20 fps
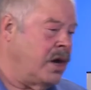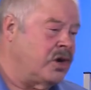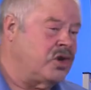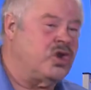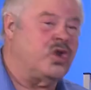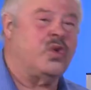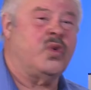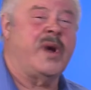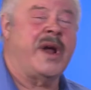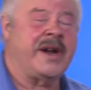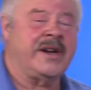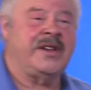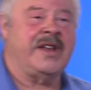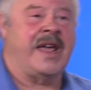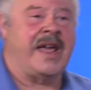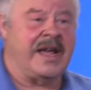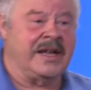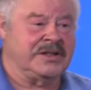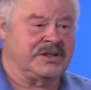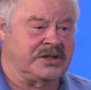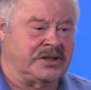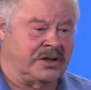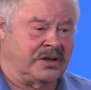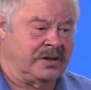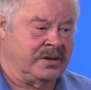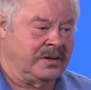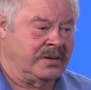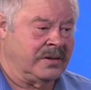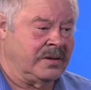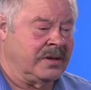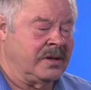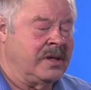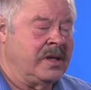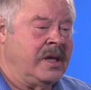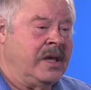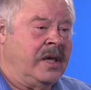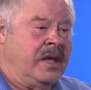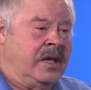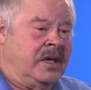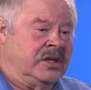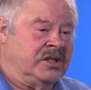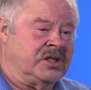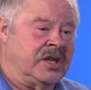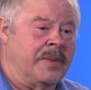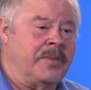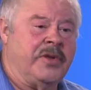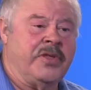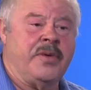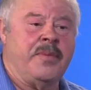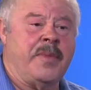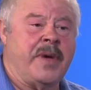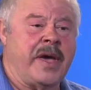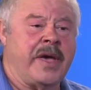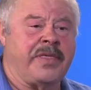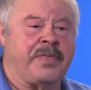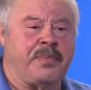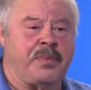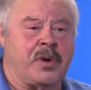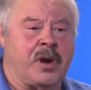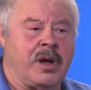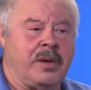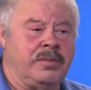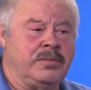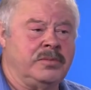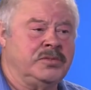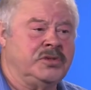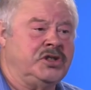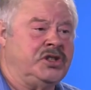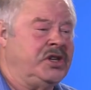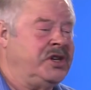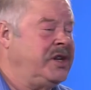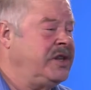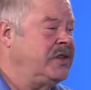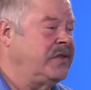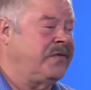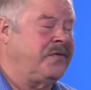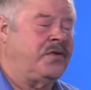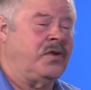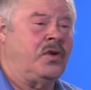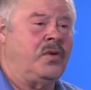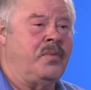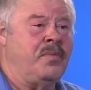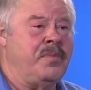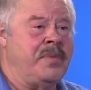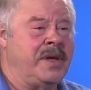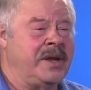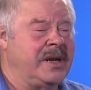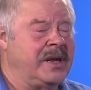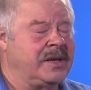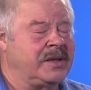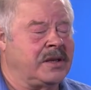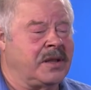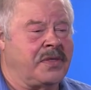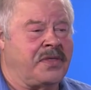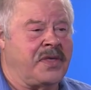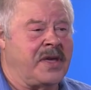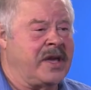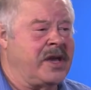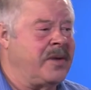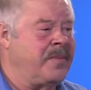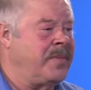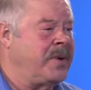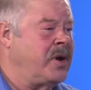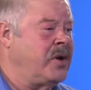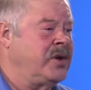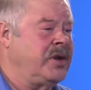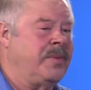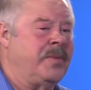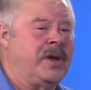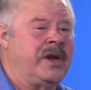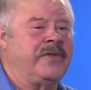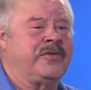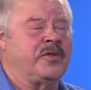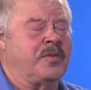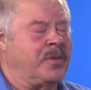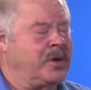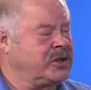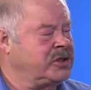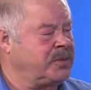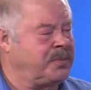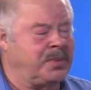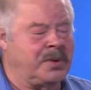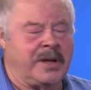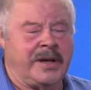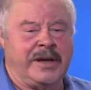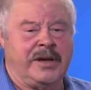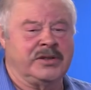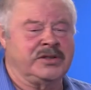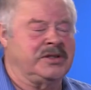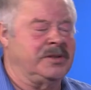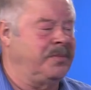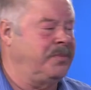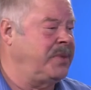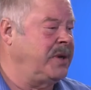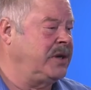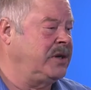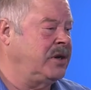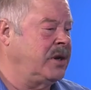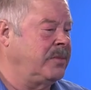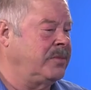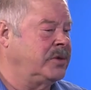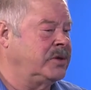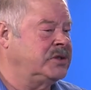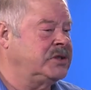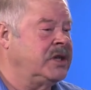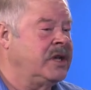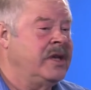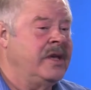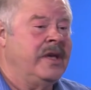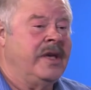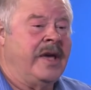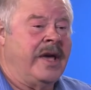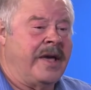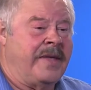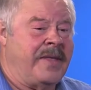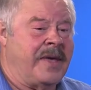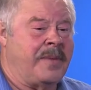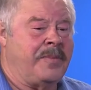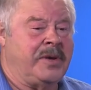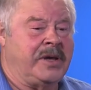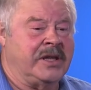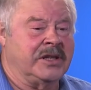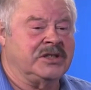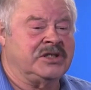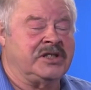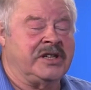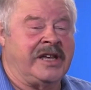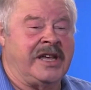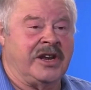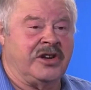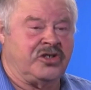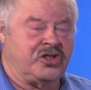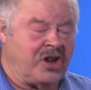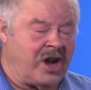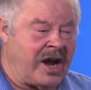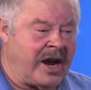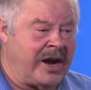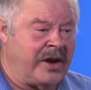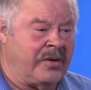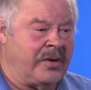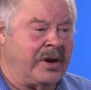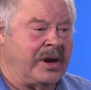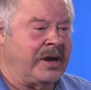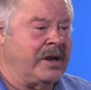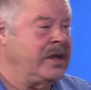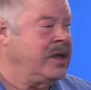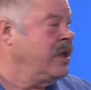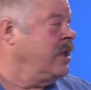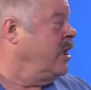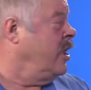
correct answer. Some of the math problems you need the full minute to think about. You might have to multiply out some big numbers, and that begins to get tiring.